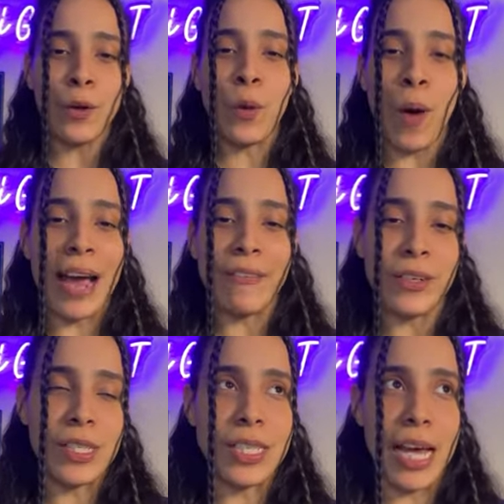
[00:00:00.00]
don't know why I
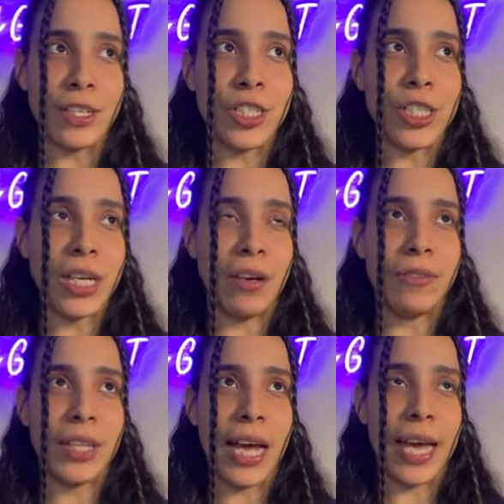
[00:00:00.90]
feel this energy
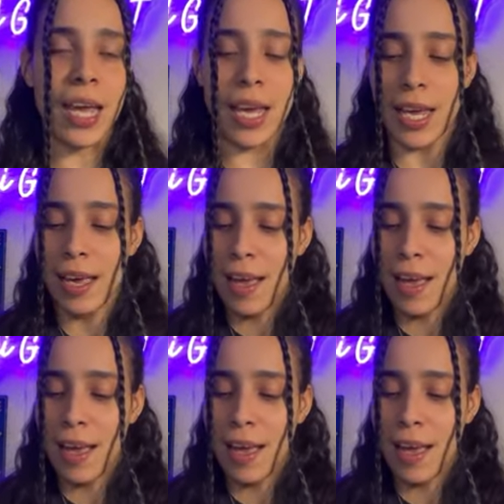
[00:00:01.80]
of like,